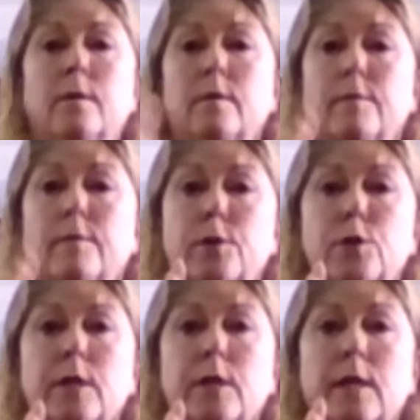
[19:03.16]

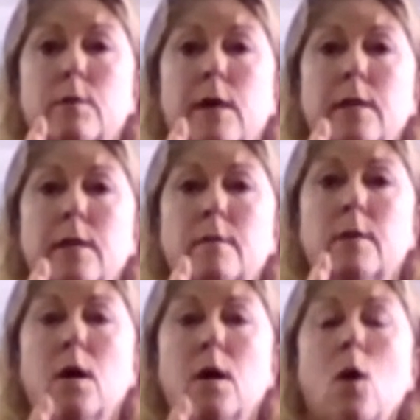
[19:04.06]
virtually, right?
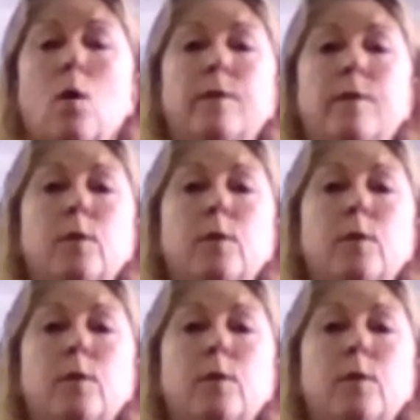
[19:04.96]
Or if you